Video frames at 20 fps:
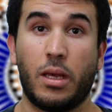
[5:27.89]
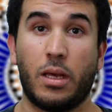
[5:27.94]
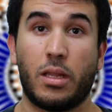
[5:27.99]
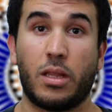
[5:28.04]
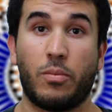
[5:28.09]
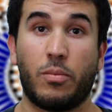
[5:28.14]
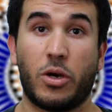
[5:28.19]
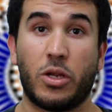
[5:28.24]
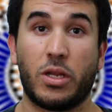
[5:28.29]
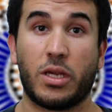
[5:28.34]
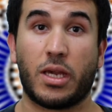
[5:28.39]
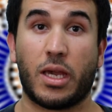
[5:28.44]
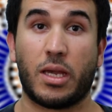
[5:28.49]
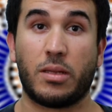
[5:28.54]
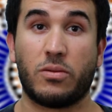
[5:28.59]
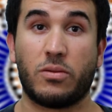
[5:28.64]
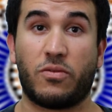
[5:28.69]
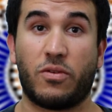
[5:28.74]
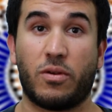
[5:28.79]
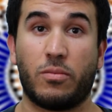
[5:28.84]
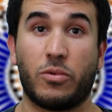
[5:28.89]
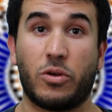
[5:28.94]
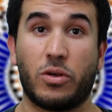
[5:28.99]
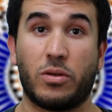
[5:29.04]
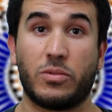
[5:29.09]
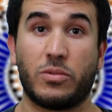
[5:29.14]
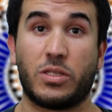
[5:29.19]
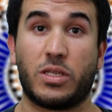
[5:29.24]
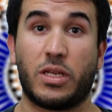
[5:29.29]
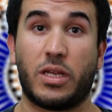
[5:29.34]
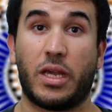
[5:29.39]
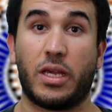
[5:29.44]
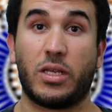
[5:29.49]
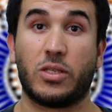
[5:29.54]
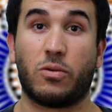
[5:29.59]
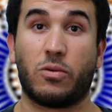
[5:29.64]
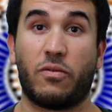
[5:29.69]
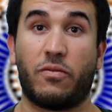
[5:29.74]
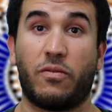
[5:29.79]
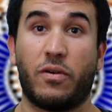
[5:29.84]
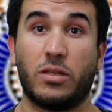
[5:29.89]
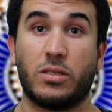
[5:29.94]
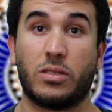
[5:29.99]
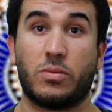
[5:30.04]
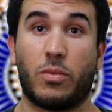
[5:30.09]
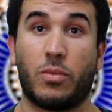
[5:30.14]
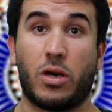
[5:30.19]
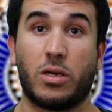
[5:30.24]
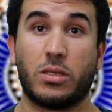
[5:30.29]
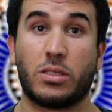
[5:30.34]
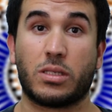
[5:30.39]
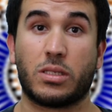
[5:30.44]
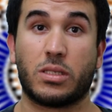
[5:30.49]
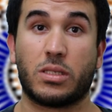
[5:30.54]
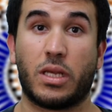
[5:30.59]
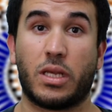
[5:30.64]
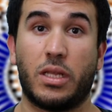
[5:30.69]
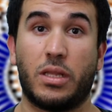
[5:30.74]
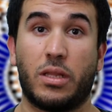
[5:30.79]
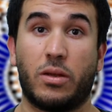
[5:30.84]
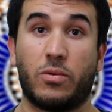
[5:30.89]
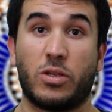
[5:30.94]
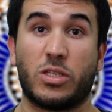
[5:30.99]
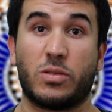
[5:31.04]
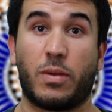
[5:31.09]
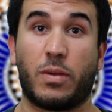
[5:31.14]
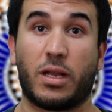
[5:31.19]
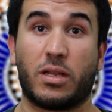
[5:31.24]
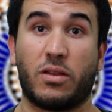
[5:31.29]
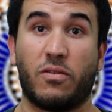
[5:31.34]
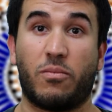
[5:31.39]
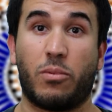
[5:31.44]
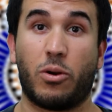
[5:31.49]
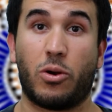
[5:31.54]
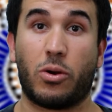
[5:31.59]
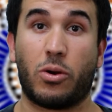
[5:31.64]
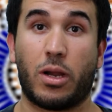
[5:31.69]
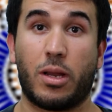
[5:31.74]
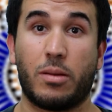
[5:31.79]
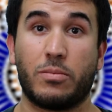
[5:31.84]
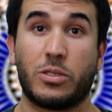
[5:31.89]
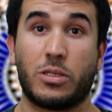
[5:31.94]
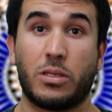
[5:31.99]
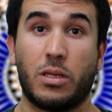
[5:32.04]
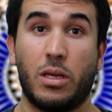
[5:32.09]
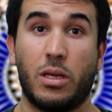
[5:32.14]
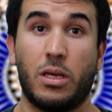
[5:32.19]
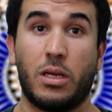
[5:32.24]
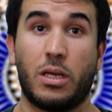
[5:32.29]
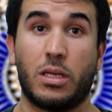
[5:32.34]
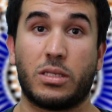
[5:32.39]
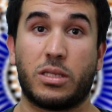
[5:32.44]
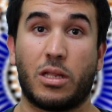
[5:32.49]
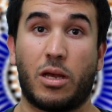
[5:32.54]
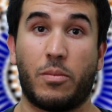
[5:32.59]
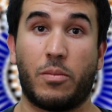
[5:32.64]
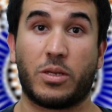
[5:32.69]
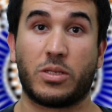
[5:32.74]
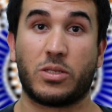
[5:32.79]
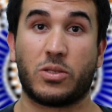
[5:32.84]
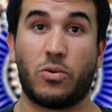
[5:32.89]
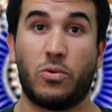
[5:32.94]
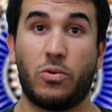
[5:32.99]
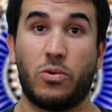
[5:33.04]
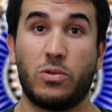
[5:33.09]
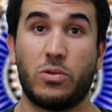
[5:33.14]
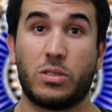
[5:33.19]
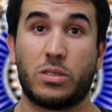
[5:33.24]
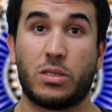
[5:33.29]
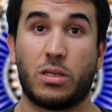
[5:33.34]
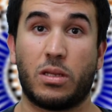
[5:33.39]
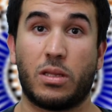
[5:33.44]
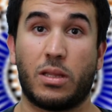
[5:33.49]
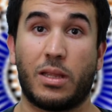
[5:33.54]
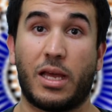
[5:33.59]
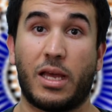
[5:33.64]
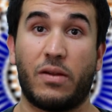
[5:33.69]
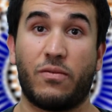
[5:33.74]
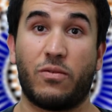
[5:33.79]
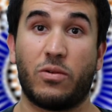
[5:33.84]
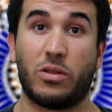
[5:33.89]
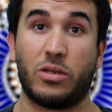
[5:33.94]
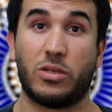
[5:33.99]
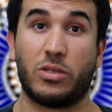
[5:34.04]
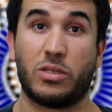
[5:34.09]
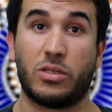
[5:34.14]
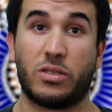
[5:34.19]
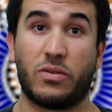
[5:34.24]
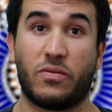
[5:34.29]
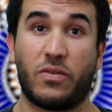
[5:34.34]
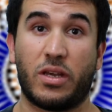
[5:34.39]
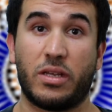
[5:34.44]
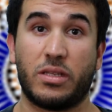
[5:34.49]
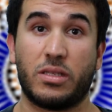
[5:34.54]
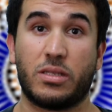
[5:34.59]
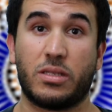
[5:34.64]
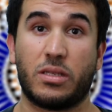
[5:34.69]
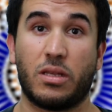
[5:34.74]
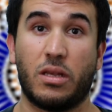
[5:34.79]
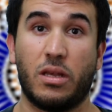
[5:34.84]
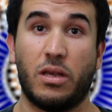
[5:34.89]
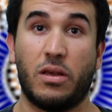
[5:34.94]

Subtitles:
The money gained from Khums today is what funds mosques and their respective programs, Islamic schools, live religious events,